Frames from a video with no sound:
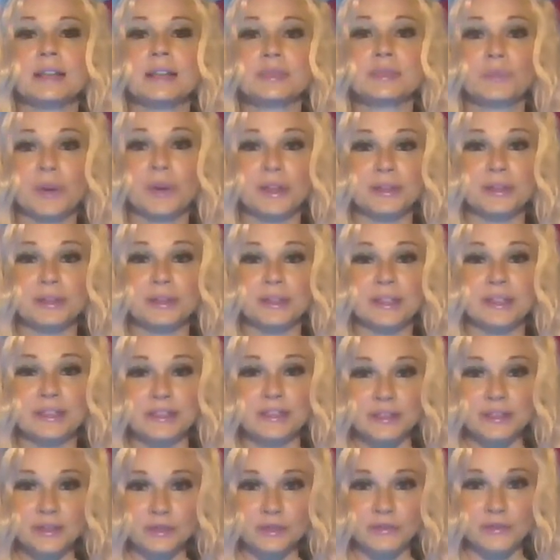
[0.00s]
as well
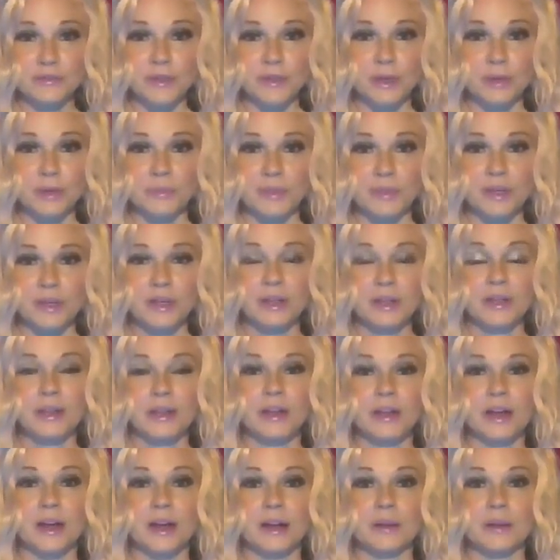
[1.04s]
as from
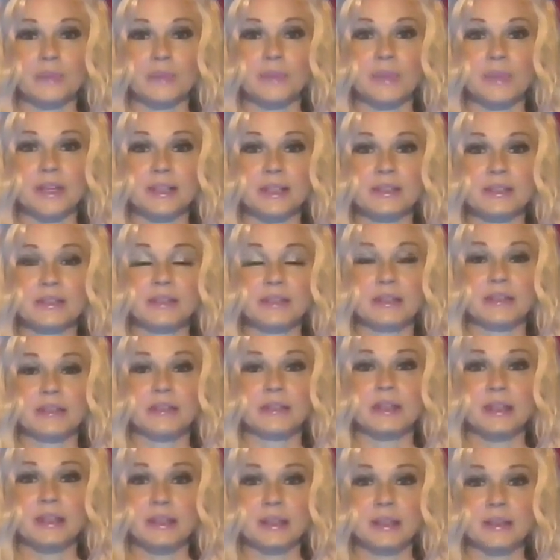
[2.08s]

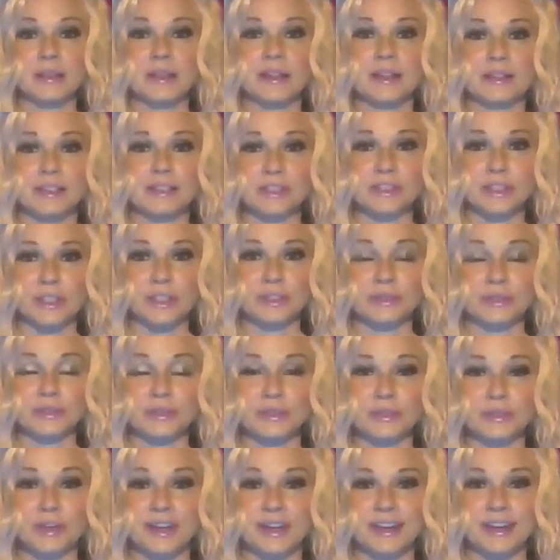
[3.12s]
the
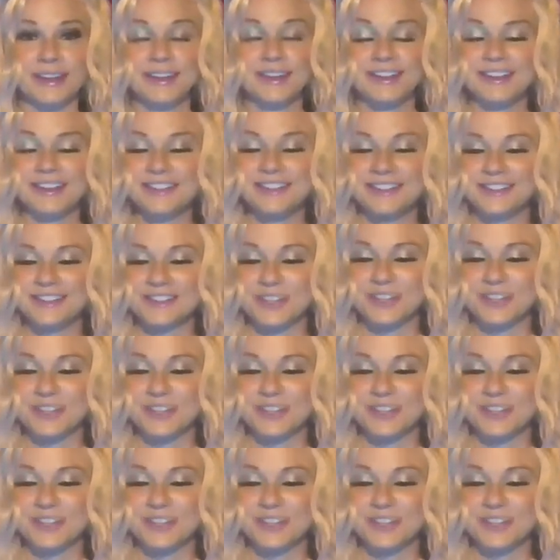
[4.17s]
external, okay?